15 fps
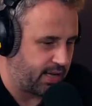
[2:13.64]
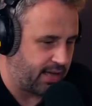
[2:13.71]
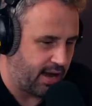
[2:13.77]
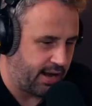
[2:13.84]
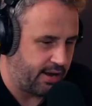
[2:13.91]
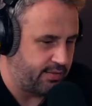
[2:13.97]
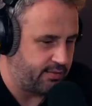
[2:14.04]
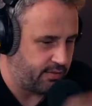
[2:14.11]

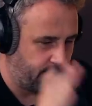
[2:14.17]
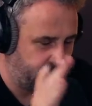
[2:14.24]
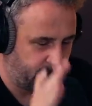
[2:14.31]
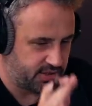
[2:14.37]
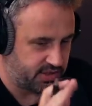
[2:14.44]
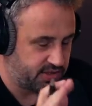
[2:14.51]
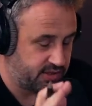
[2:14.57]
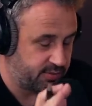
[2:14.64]
And
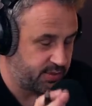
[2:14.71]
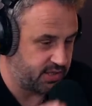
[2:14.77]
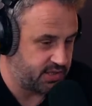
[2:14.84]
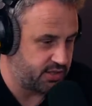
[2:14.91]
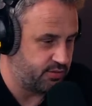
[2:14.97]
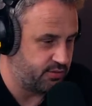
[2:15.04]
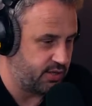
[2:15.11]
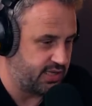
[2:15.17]
apologies to the
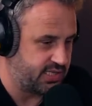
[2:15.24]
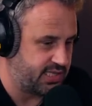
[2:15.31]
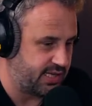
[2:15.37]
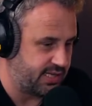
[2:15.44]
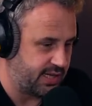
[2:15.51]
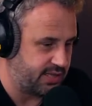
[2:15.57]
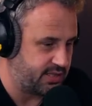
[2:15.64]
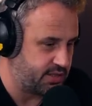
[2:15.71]
person who has
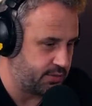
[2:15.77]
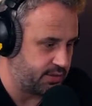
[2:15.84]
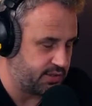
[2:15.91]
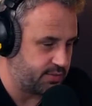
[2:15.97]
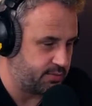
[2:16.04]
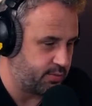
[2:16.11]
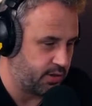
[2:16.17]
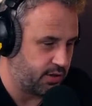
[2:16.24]
sent that to
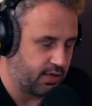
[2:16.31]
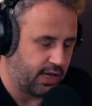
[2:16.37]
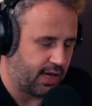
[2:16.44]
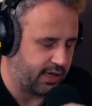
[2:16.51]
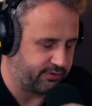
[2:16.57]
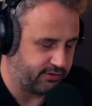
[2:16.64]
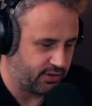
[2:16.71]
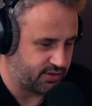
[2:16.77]
us, but
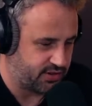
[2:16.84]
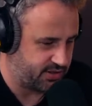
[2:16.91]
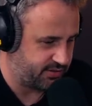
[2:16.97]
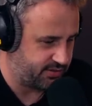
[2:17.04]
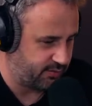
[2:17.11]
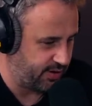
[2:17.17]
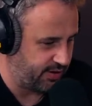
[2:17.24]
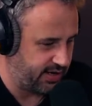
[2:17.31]
I've lost
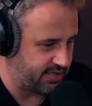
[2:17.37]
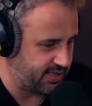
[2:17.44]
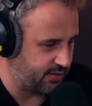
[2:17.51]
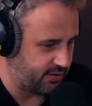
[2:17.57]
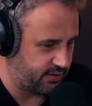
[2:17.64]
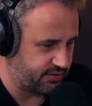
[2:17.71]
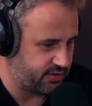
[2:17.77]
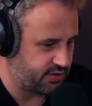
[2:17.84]
where it is now.
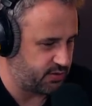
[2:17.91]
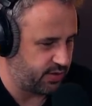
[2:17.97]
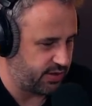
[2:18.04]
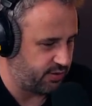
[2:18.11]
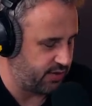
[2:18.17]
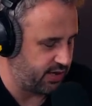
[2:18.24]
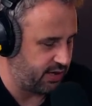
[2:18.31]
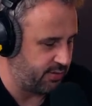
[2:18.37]
I don't know if it's a
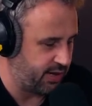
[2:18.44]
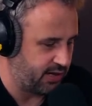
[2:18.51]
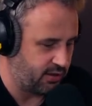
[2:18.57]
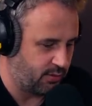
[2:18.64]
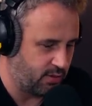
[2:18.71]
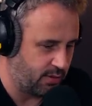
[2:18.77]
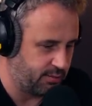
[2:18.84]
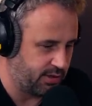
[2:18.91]
tweet or an email
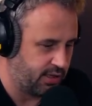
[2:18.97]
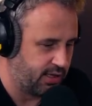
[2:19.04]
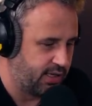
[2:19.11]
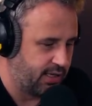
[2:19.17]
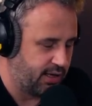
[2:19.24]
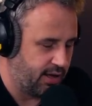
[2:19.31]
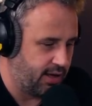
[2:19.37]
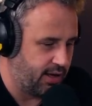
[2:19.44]
or what, but
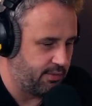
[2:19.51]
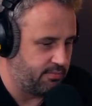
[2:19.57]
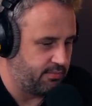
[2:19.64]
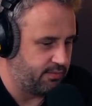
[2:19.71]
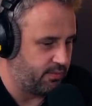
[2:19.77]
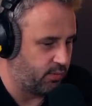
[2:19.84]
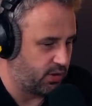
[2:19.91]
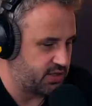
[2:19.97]

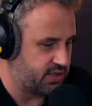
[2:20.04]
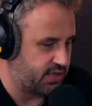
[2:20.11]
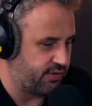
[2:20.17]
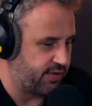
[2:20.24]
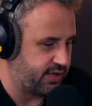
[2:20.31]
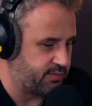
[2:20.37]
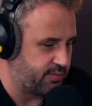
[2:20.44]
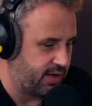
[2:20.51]
wanted to
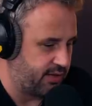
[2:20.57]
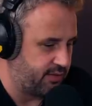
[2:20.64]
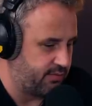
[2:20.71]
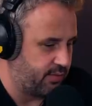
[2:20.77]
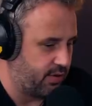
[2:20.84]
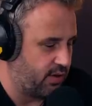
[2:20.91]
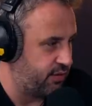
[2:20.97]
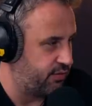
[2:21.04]
correct my
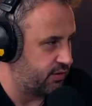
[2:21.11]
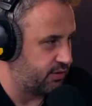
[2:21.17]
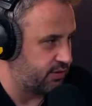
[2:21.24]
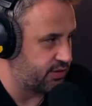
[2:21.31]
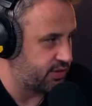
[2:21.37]
awful Dutch.